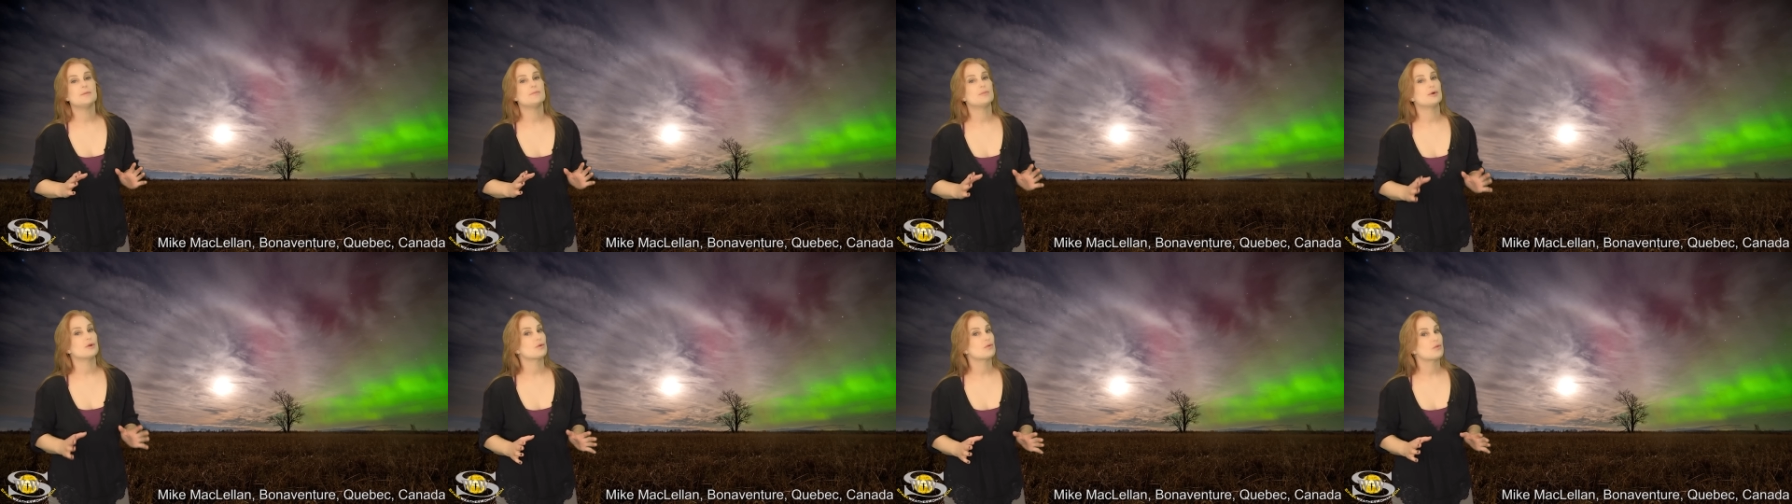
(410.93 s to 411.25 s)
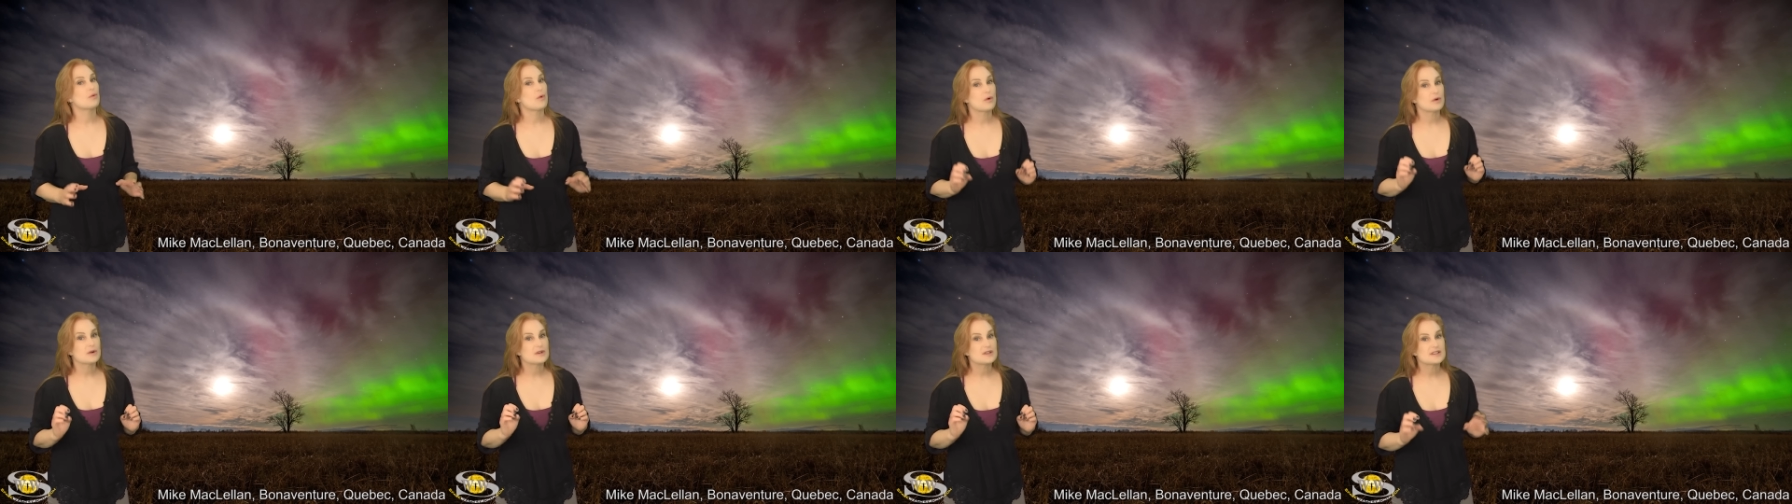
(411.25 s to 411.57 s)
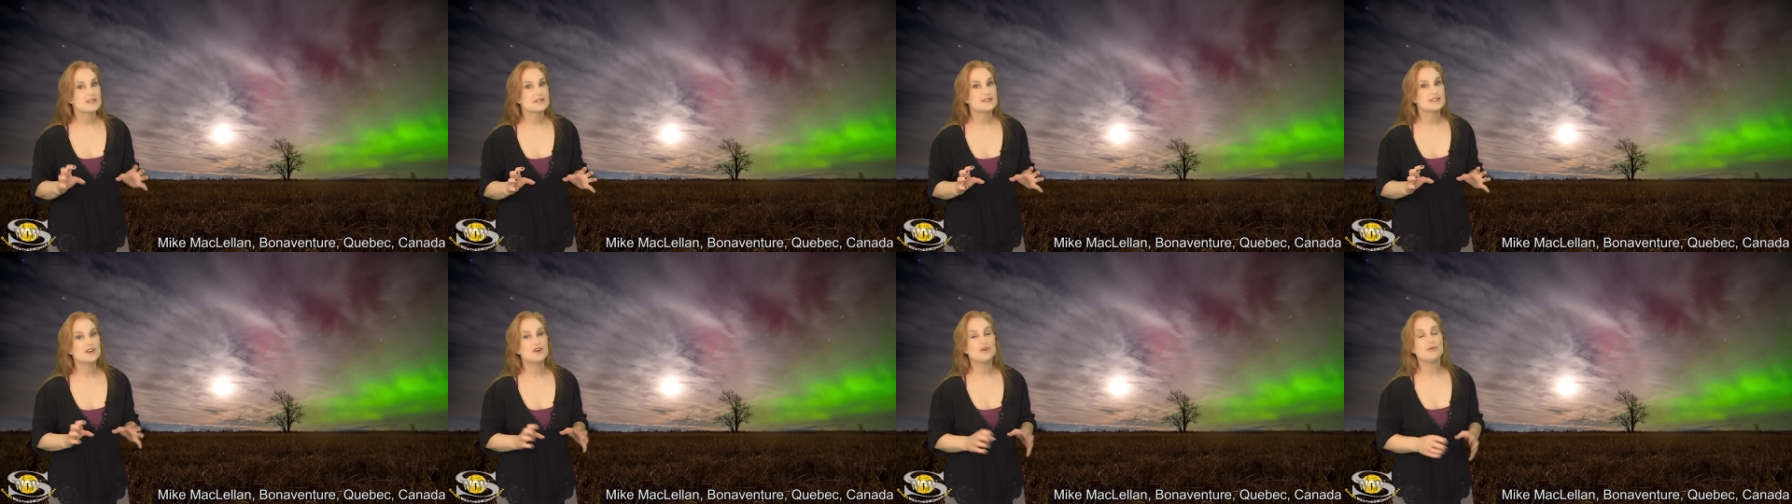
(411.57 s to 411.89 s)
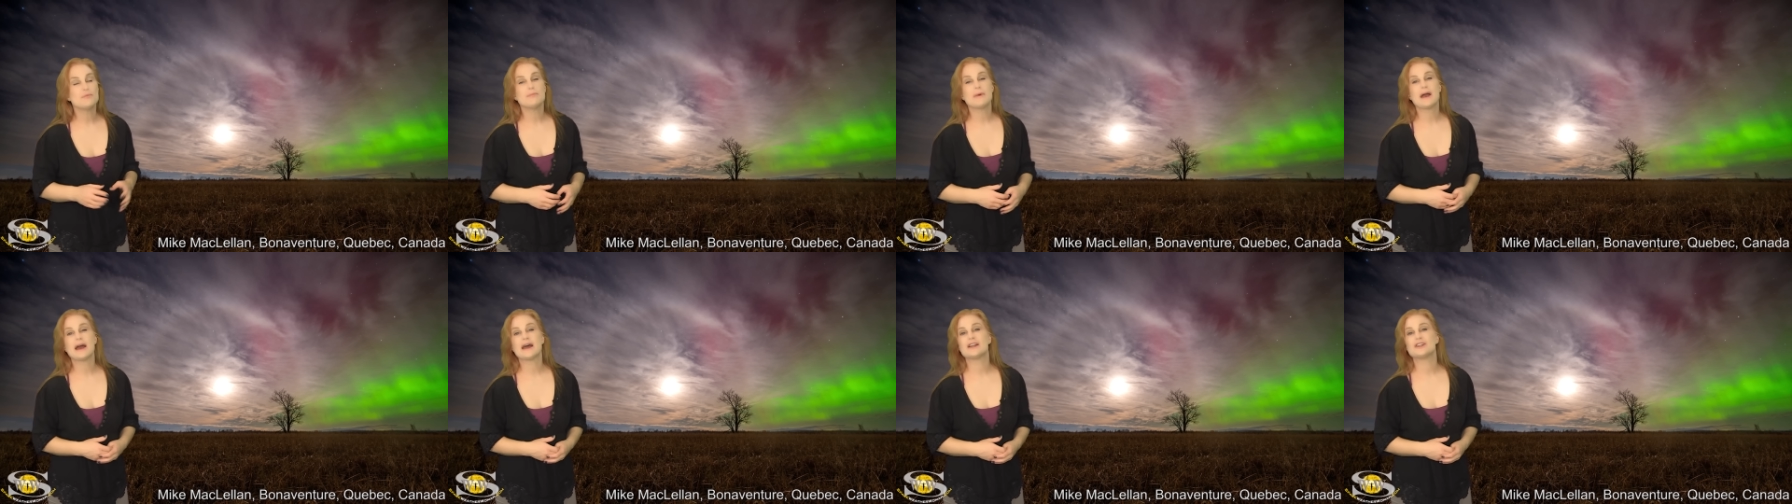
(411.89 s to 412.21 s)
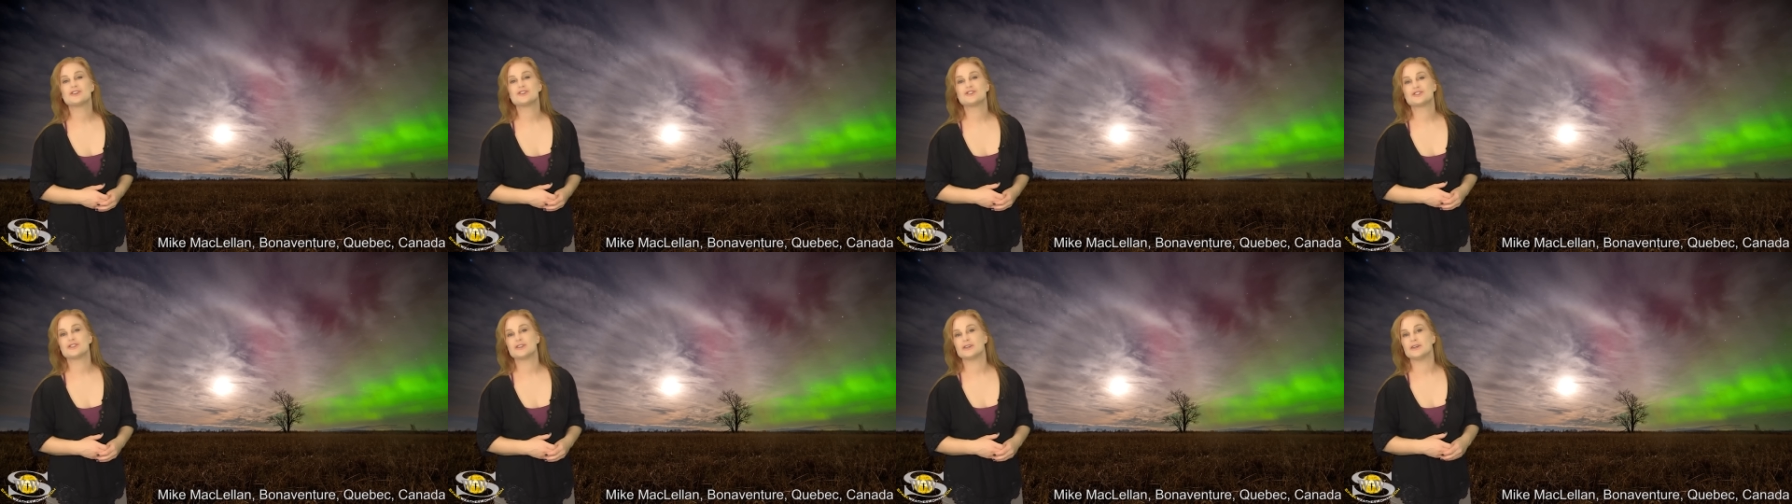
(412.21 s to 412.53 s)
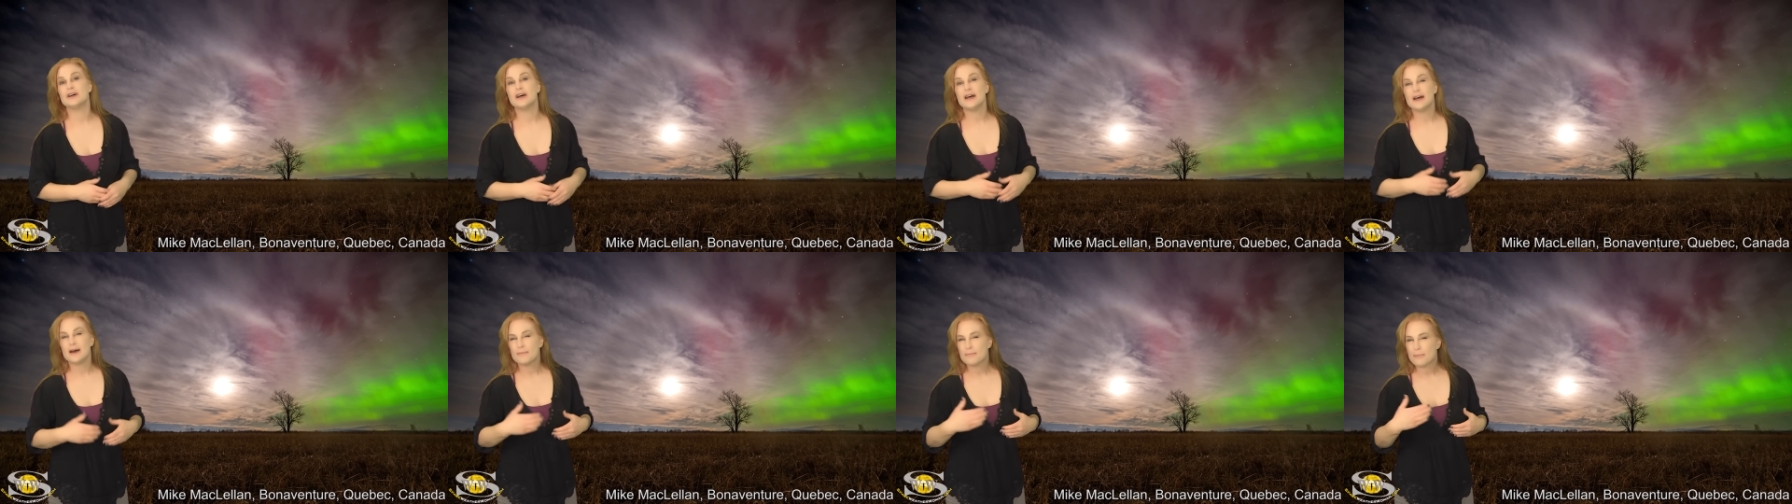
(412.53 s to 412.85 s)
but aurora still managed
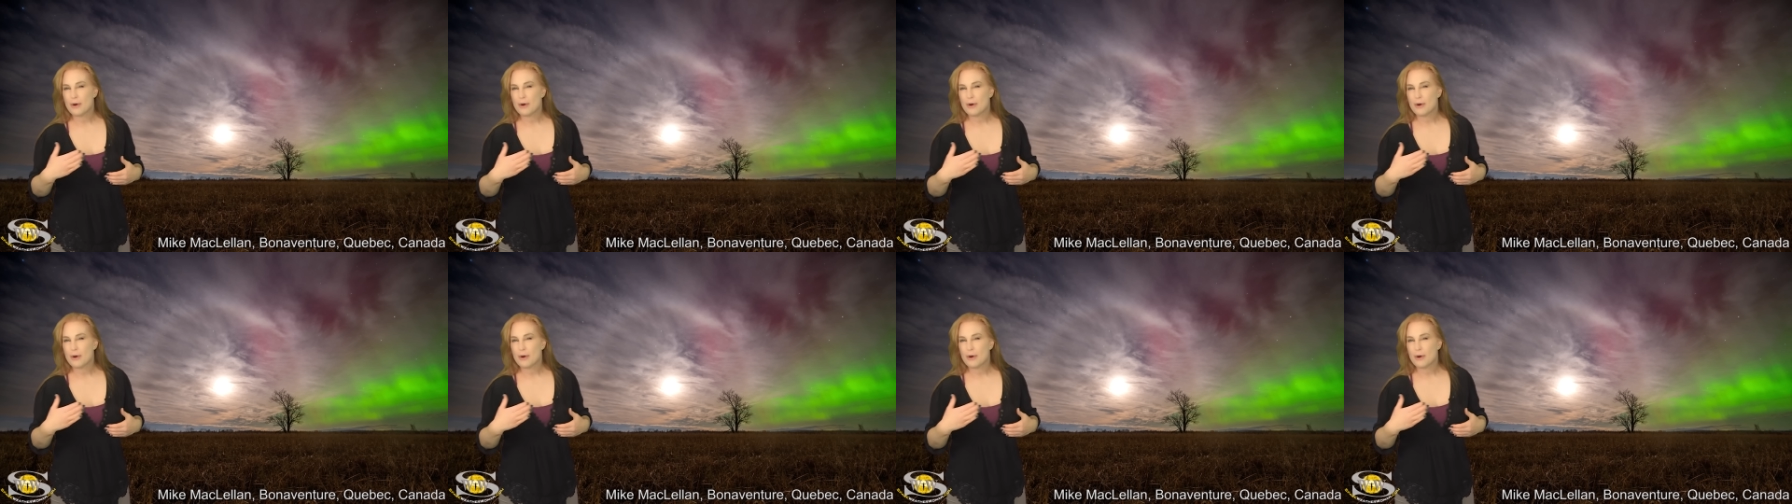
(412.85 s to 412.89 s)
to